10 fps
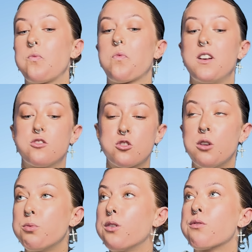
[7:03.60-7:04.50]
they
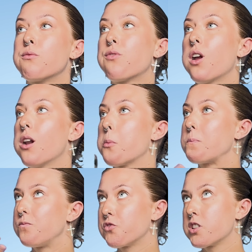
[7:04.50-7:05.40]
stop you from feeling
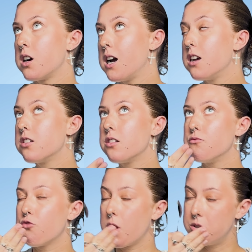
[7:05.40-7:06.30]
tired
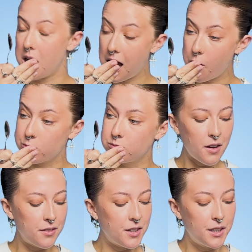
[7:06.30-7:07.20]
and run down,
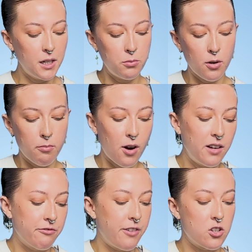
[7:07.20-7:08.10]
and they keep your
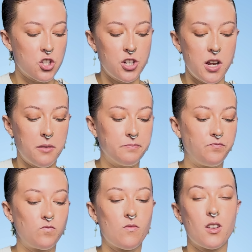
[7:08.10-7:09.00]
brain functioning
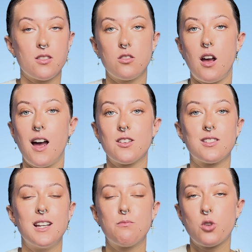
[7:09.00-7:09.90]
at
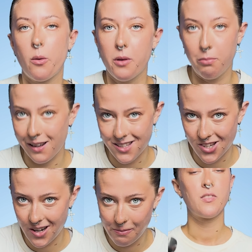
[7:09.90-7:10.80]
tip-top capacity.